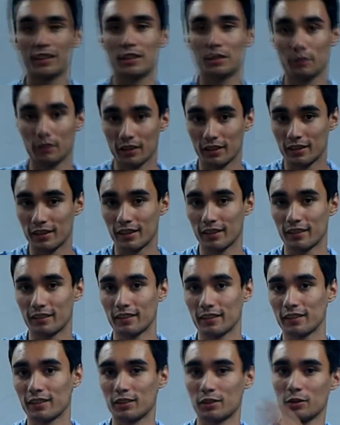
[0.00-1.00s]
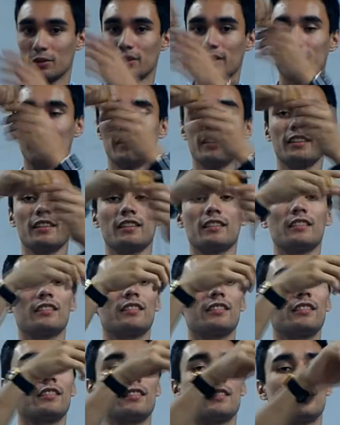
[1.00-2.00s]
you want to take this cord here,
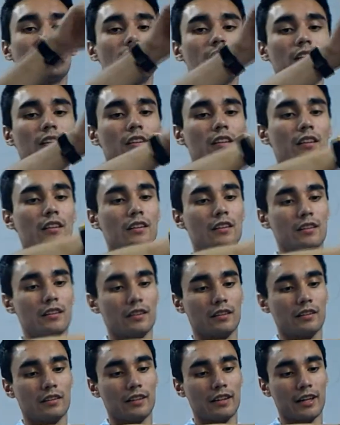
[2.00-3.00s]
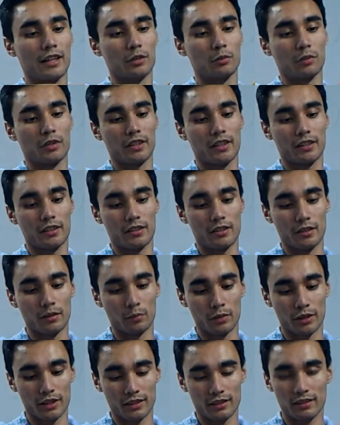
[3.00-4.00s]
attach one end to your
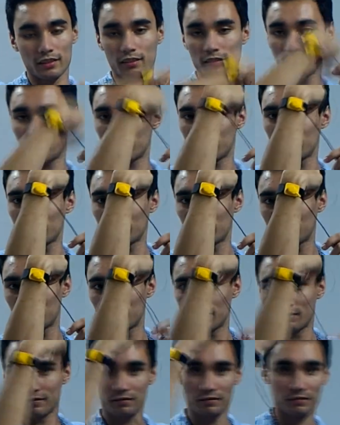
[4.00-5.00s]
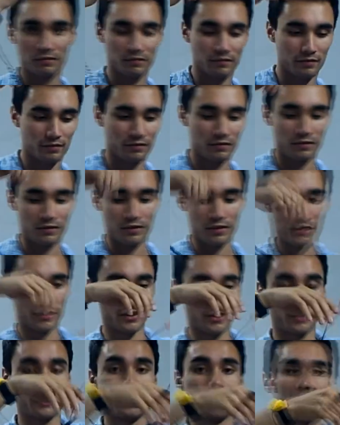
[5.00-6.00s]
bracelet. The other end